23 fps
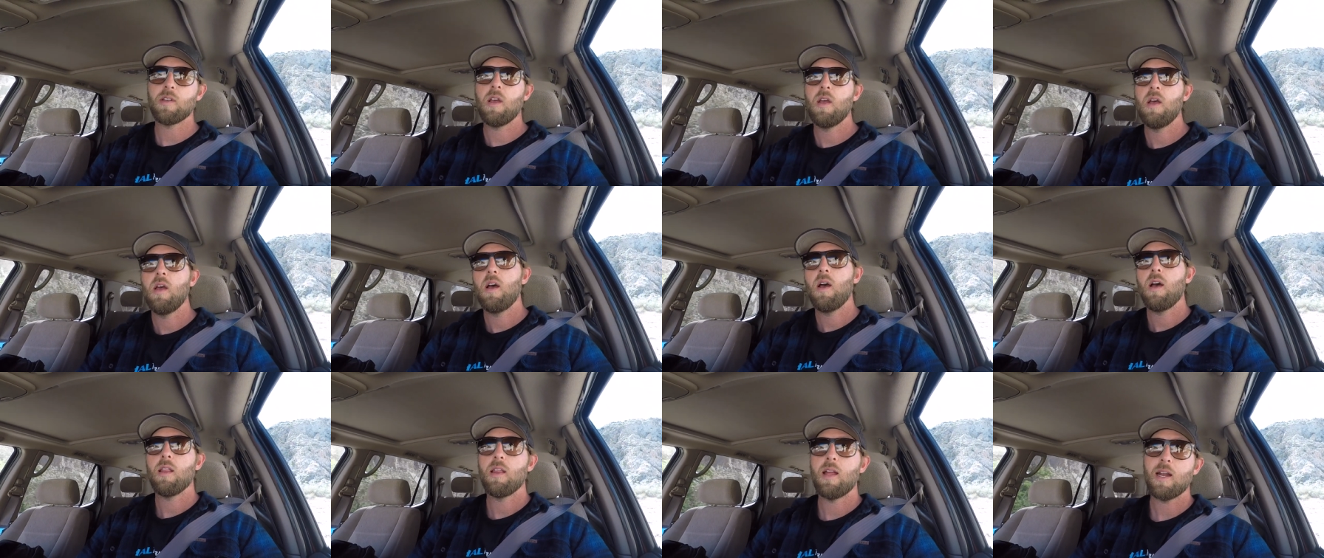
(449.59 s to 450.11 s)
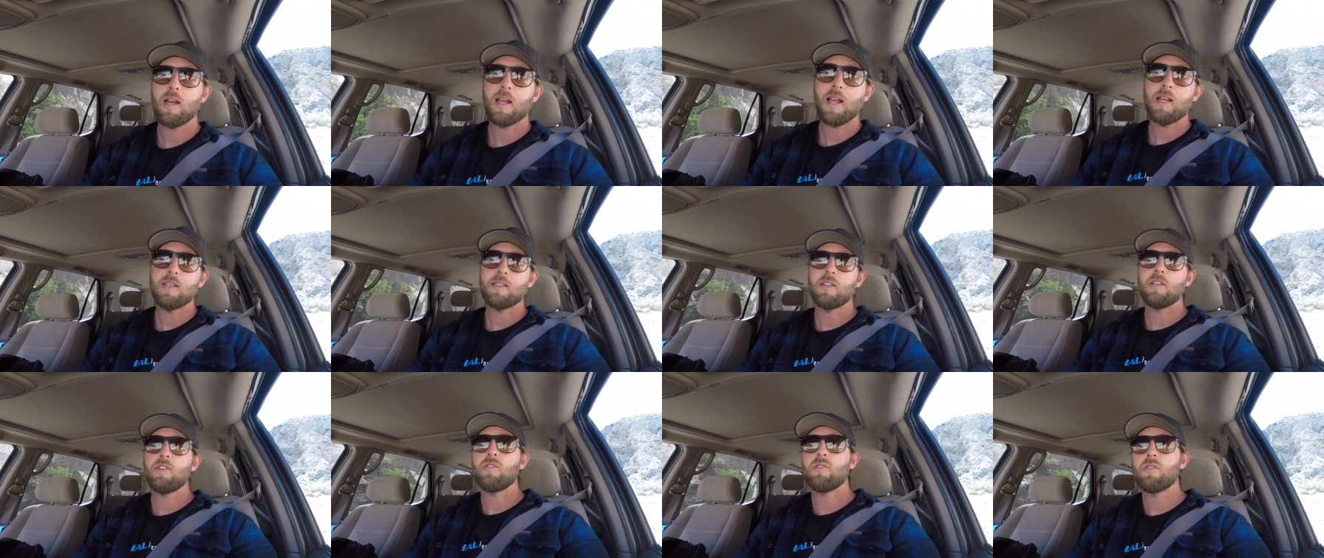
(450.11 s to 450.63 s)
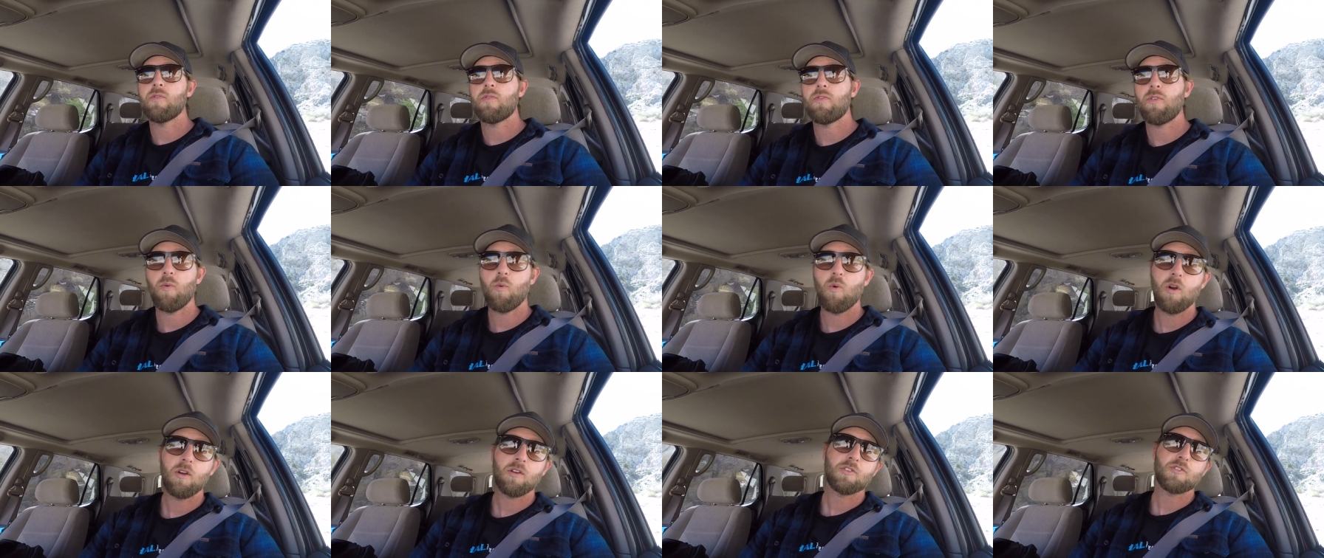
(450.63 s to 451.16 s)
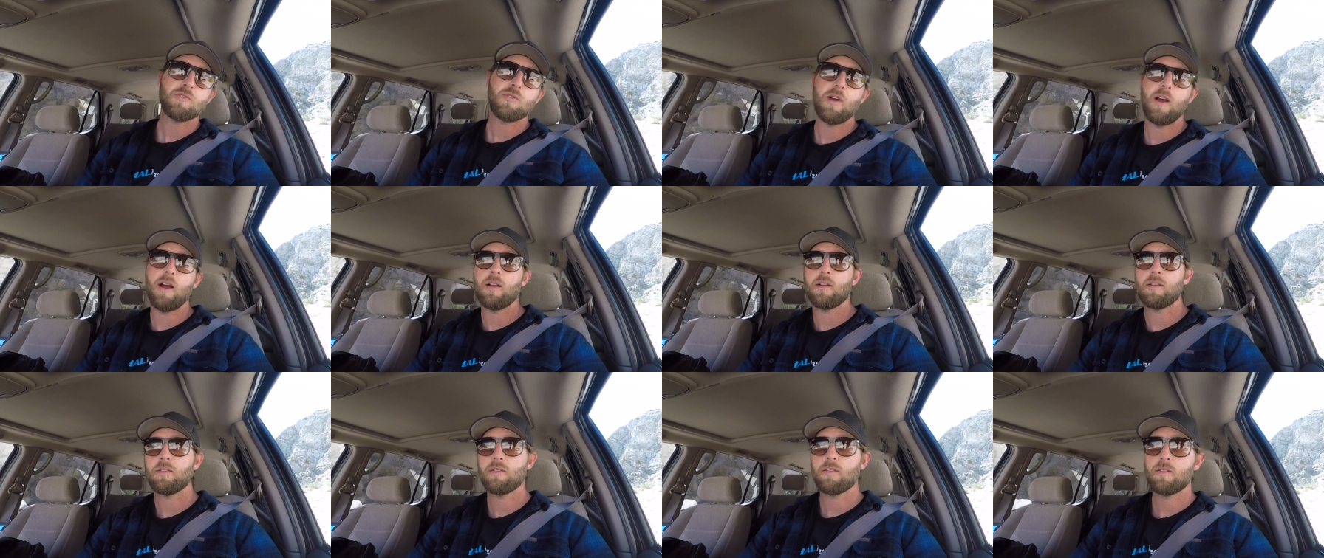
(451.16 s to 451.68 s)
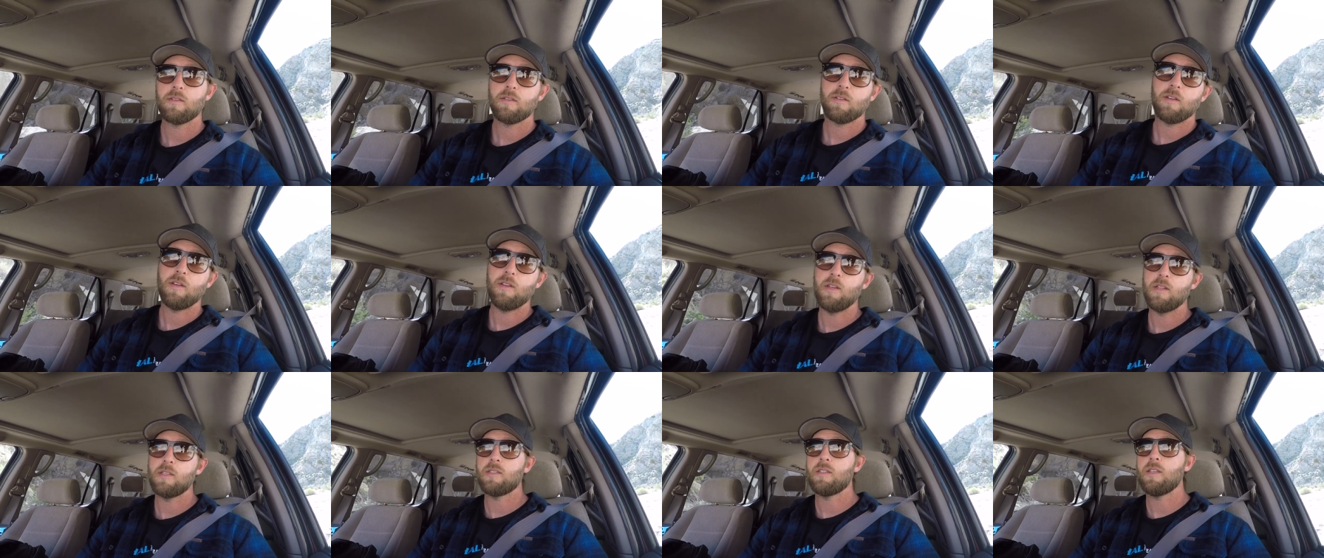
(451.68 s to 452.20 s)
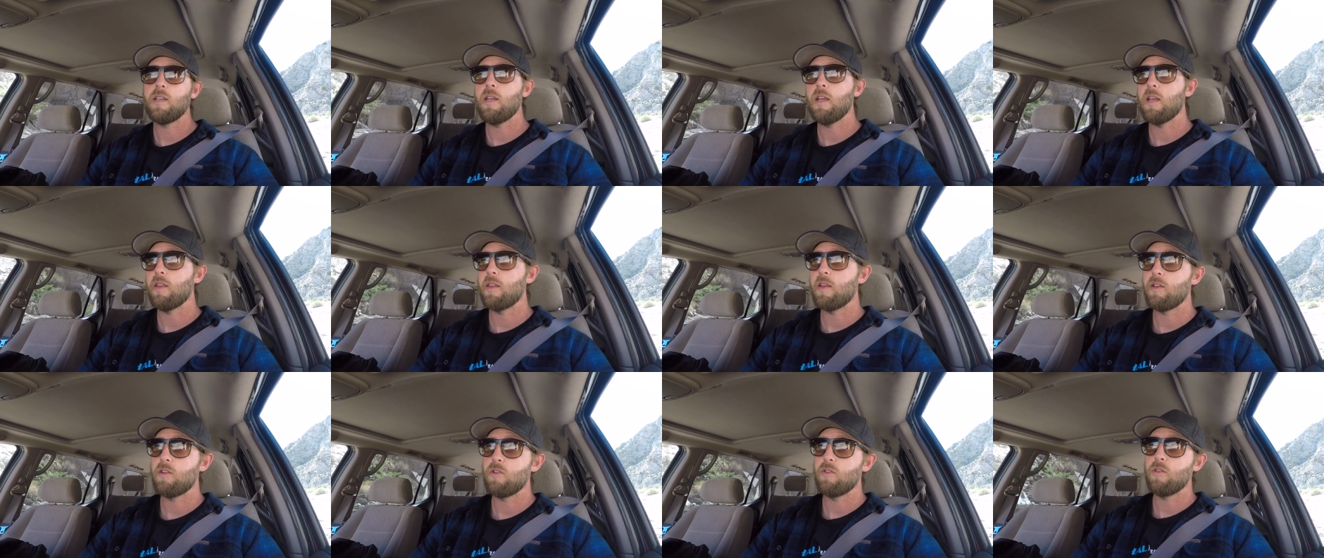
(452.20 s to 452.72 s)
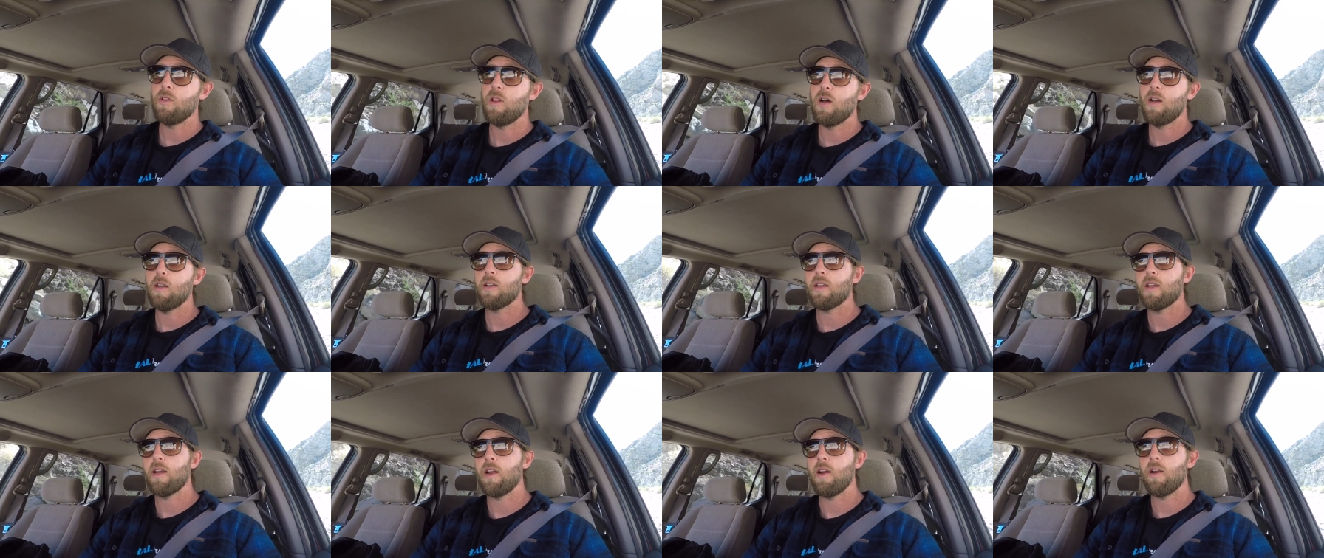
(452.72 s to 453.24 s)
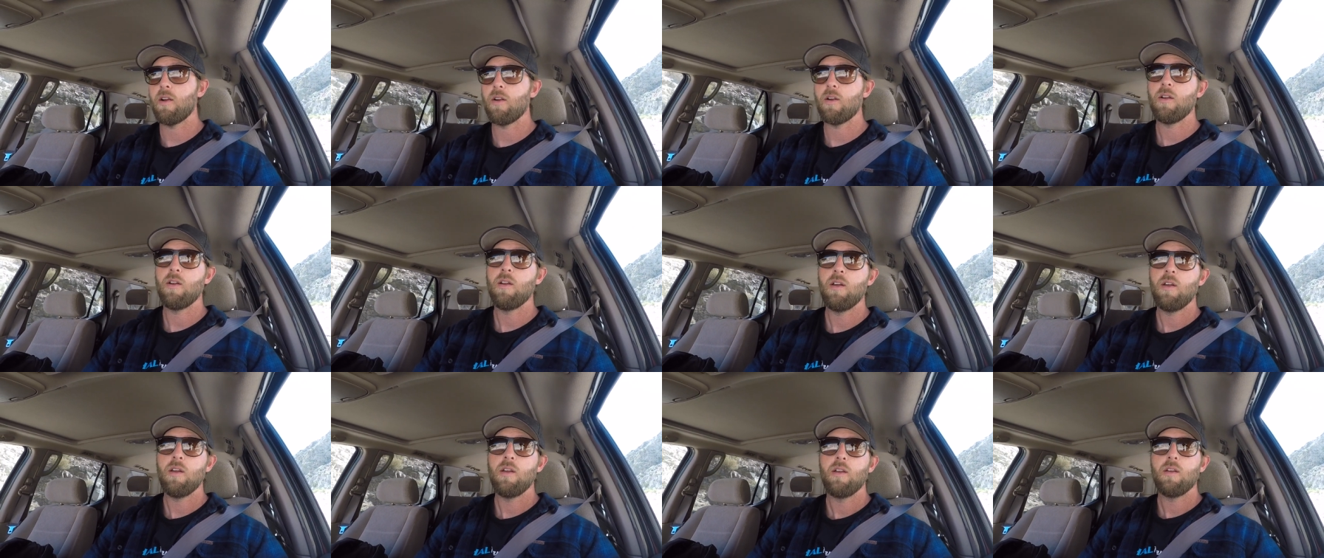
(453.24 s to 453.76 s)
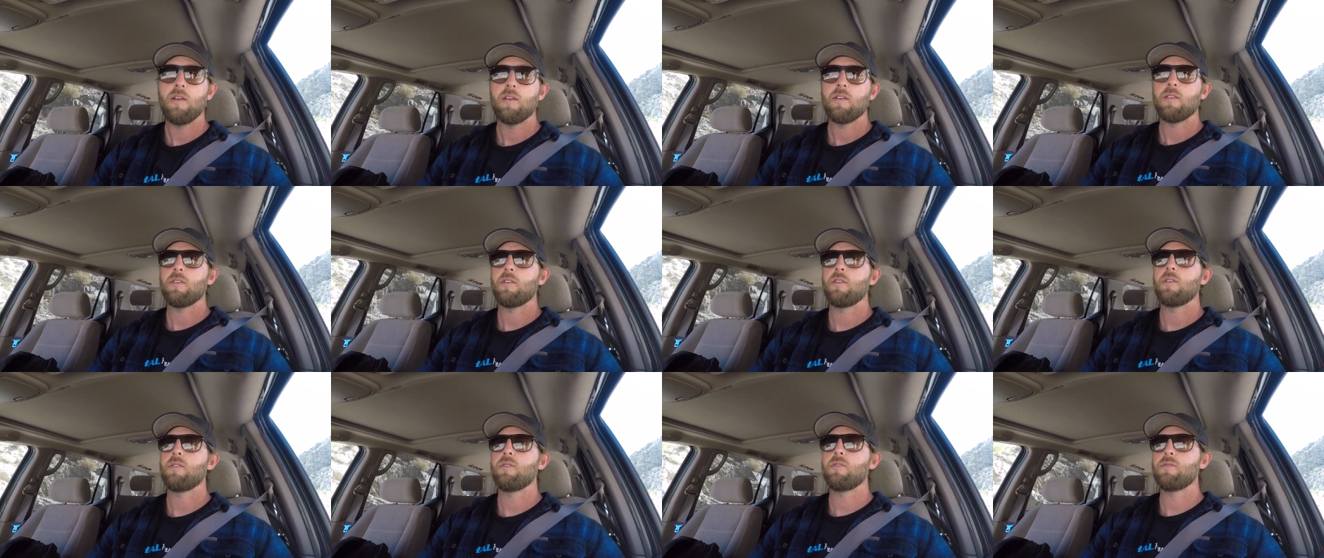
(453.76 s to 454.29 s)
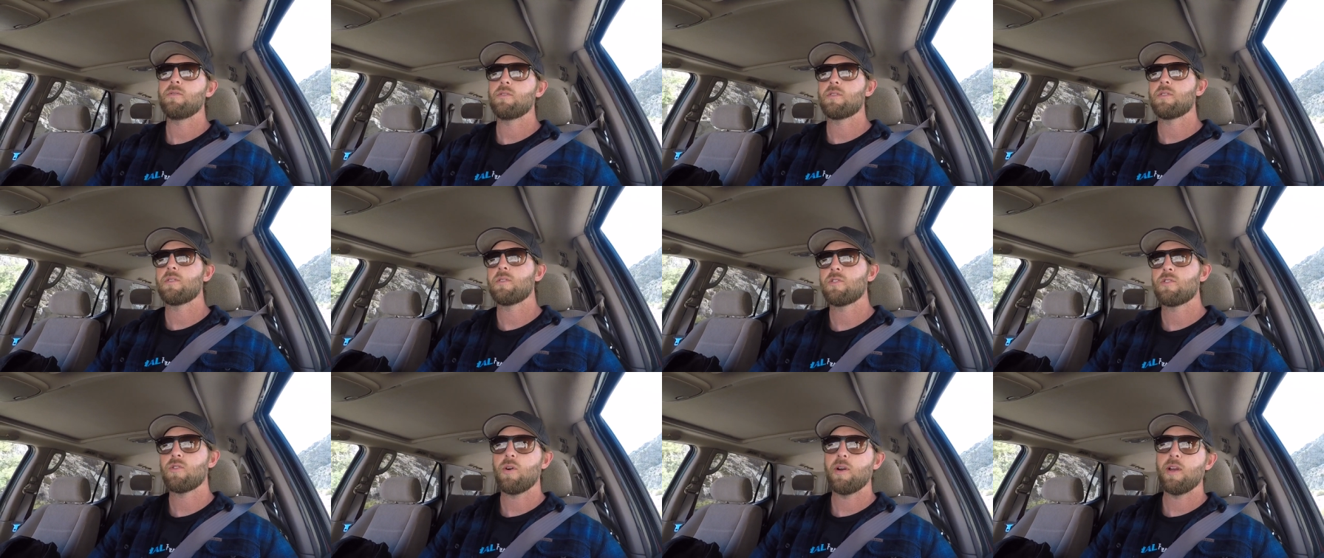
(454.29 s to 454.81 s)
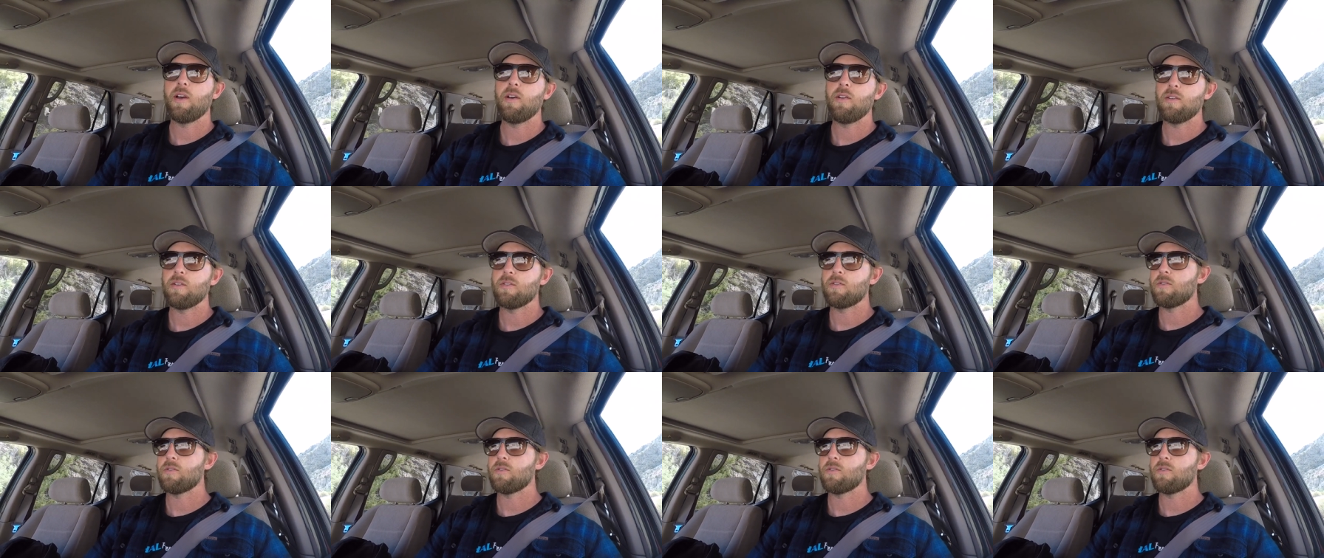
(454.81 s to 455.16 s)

A lot of guys that use, for work trucks in the city that do lawn care use Toyotas.